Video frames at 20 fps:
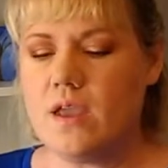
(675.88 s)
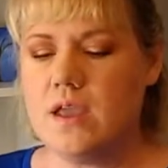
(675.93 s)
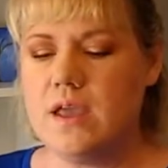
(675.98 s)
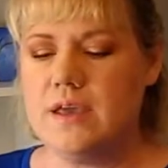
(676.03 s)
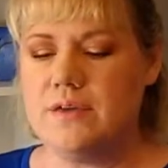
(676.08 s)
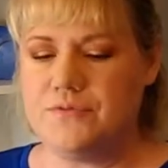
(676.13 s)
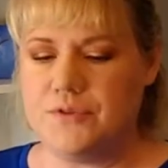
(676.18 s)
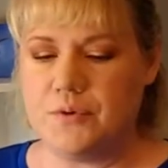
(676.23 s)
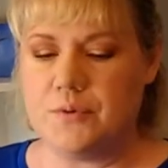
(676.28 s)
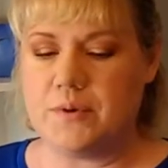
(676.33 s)

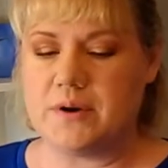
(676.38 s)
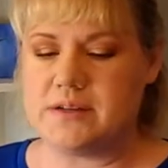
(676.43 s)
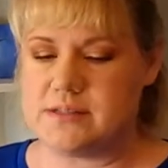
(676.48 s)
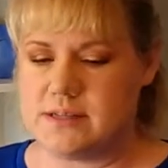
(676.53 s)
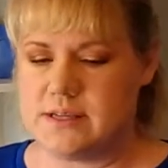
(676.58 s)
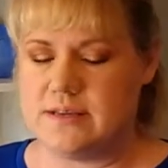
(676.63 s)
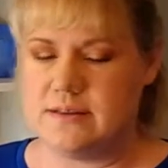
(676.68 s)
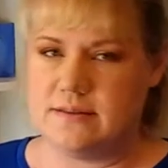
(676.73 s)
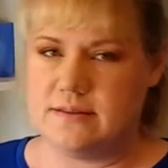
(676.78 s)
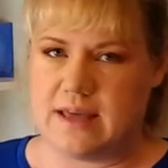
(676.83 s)
If you want to
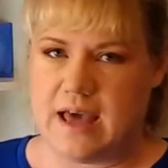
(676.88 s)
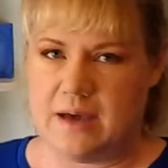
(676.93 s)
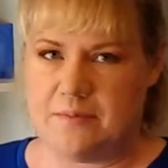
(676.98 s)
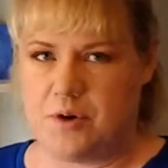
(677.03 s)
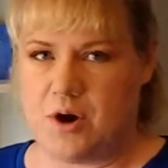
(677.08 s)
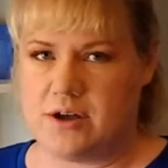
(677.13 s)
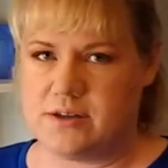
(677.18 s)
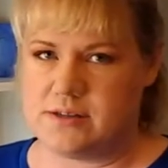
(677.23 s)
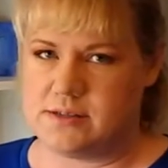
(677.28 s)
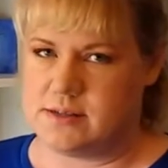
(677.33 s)
see that
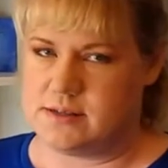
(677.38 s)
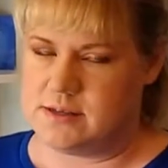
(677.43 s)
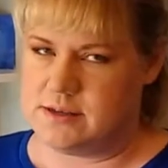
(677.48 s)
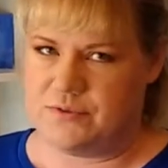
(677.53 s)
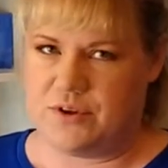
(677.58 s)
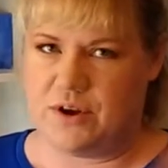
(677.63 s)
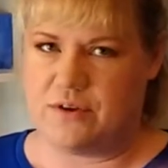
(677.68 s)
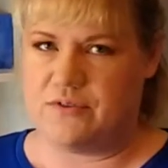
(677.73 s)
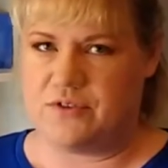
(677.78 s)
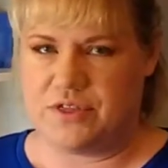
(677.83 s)
process,
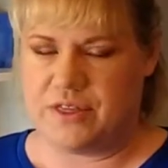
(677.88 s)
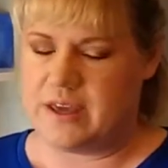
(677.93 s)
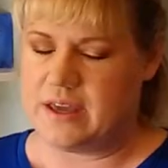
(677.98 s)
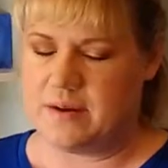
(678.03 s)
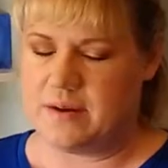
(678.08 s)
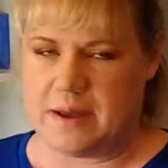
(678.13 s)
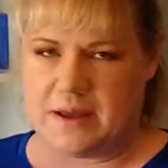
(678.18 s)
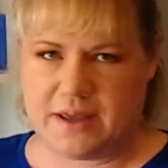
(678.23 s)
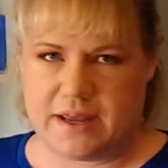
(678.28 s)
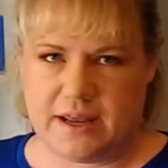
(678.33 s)
if you're ever
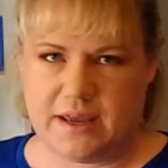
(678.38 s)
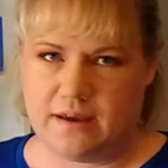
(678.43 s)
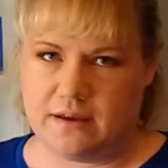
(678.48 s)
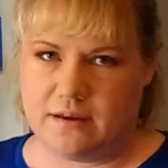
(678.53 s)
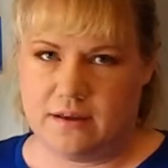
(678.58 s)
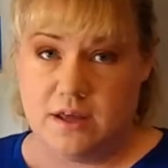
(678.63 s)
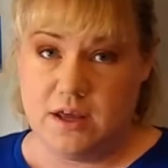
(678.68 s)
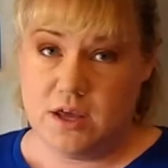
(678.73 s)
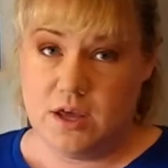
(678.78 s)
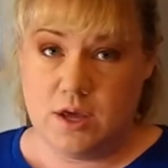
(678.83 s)
thinking about
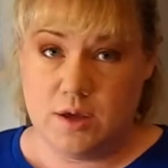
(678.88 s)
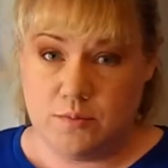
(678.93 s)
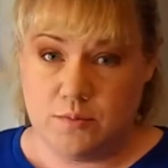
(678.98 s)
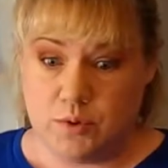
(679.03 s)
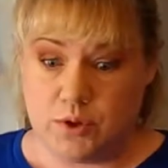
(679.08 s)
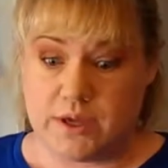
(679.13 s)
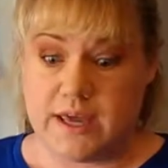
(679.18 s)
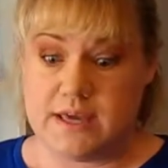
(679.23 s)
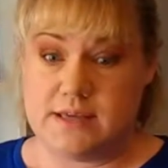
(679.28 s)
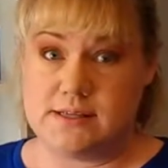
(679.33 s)
getting
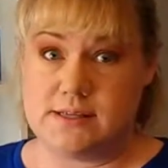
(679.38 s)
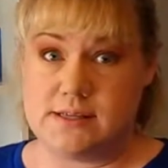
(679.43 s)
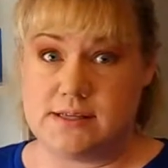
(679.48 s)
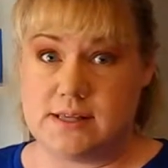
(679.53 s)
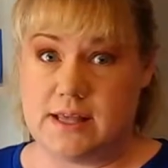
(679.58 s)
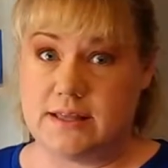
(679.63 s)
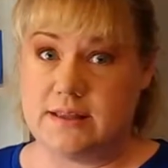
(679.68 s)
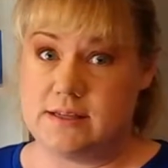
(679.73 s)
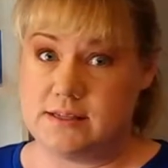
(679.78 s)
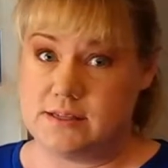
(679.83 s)
bookcases
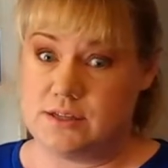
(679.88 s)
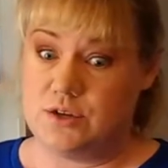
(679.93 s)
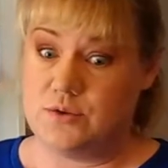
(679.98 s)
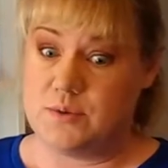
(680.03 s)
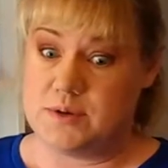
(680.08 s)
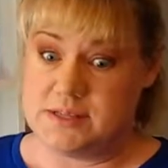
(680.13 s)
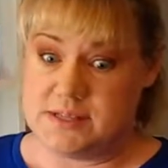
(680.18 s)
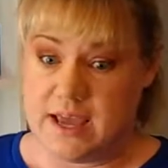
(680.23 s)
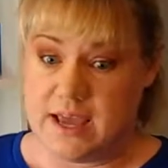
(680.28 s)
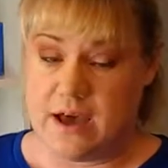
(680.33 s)
like this, you
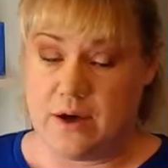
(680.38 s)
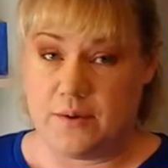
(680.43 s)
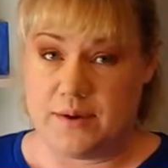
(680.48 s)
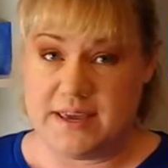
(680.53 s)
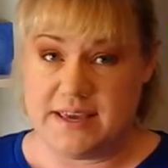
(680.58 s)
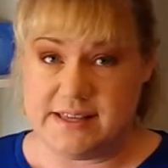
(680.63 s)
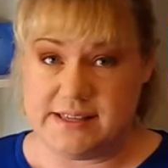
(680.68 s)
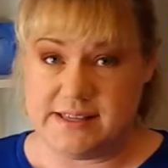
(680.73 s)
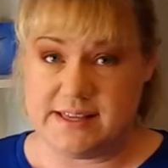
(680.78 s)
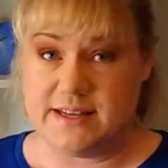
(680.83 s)
want to see how
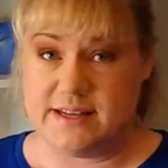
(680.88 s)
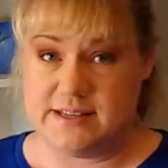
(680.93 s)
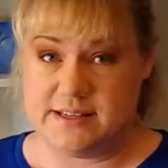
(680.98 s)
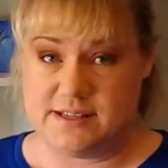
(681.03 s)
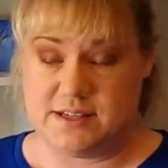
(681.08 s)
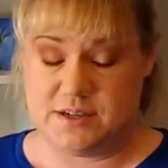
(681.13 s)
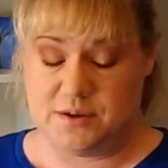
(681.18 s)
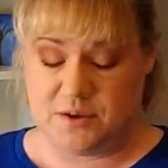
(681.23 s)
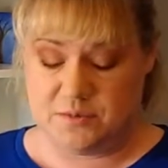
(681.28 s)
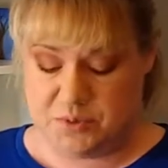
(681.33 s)
easy it
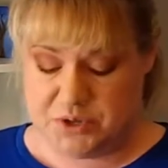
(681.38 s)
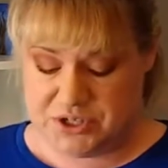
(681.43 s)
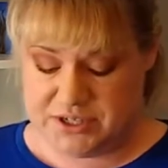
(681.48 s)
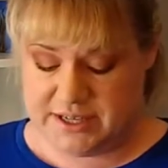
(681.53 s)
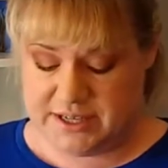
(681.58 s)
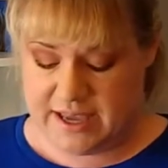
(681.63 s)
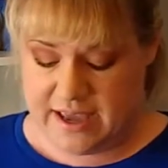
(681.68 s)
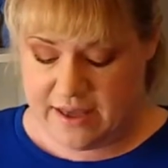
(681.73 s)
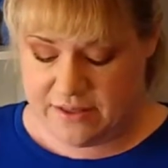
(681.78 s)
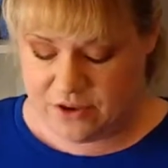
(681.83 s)
is to put
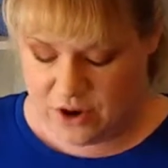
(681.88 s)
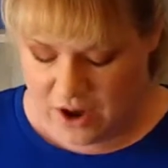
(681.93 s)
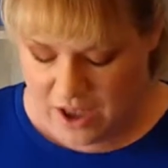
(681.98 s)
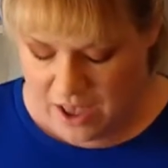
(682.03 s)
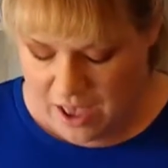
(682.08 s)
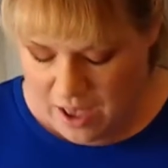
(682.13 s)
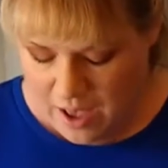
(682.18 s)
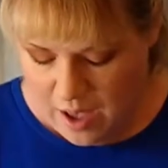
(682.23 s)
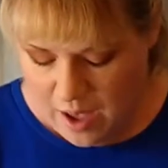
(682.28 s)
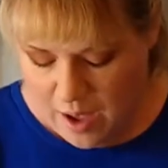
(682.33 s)
together.
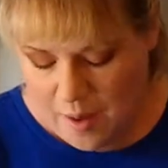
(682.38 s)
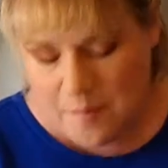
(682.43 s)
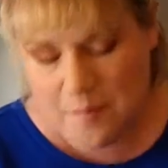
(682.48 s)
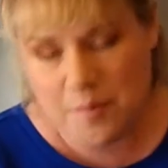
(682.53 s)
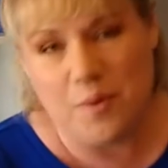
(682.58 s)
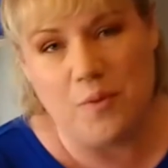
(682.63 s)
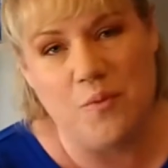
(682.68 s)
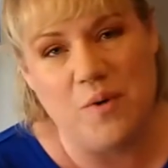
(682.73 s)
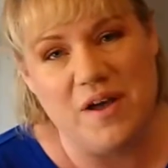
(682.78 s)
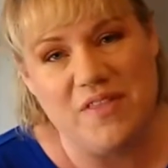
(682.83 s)

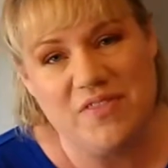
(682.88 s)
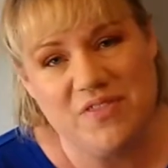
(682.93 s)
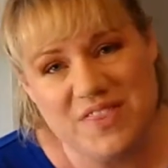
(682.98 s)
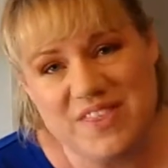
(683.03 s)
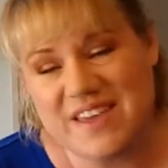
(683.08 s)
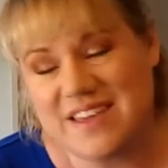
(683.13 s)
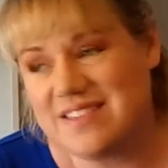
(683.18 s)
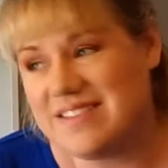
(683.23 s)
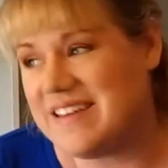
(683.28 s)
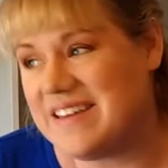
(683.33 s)
But one
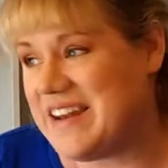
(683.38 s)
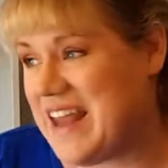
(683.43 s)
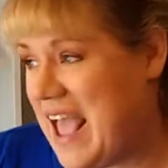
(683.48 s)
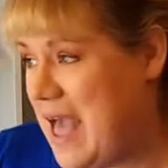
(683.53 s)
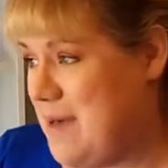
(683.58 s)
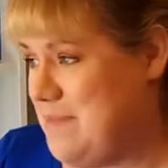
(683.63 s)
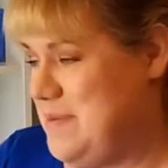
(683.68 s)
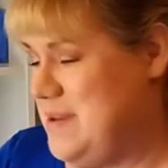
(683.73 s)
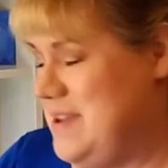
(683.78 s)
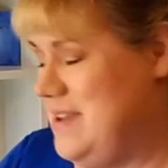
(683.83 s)
thing that
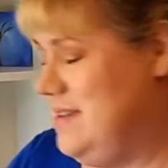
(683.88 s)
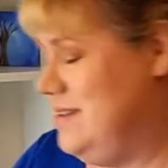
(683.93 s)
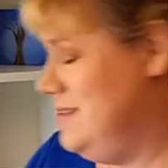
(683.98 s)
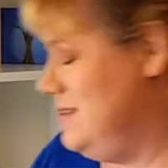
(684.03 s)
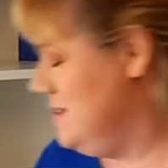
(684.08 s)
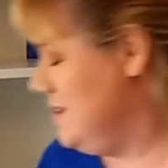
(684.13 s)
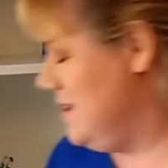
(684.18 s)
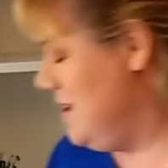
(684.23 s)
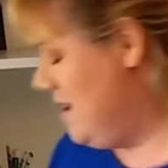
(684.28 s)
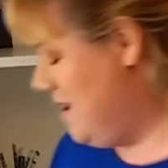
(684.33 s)
happened,